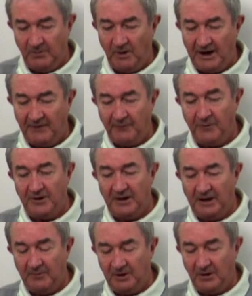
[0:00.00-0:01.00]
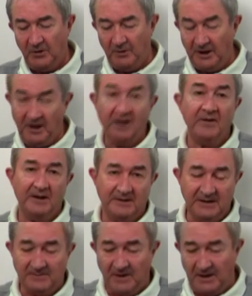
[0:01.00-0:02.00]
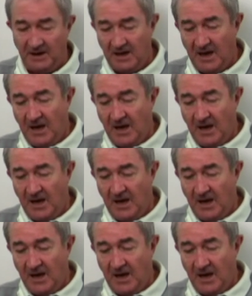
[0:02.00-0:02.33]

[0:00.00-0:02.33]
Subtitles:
and waited for a day when Karina, that's his mother,